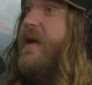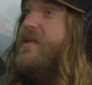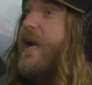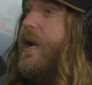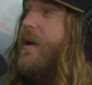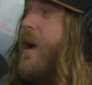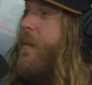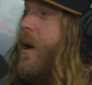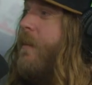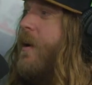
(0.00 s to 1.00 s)
They said he'd come
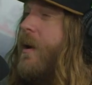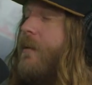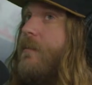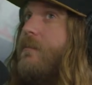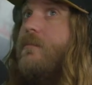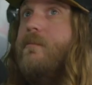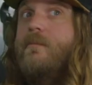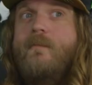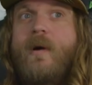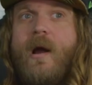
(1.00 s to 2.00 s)
on, but
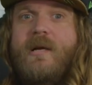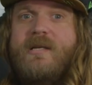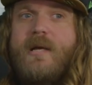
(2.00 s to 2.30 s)
where are you,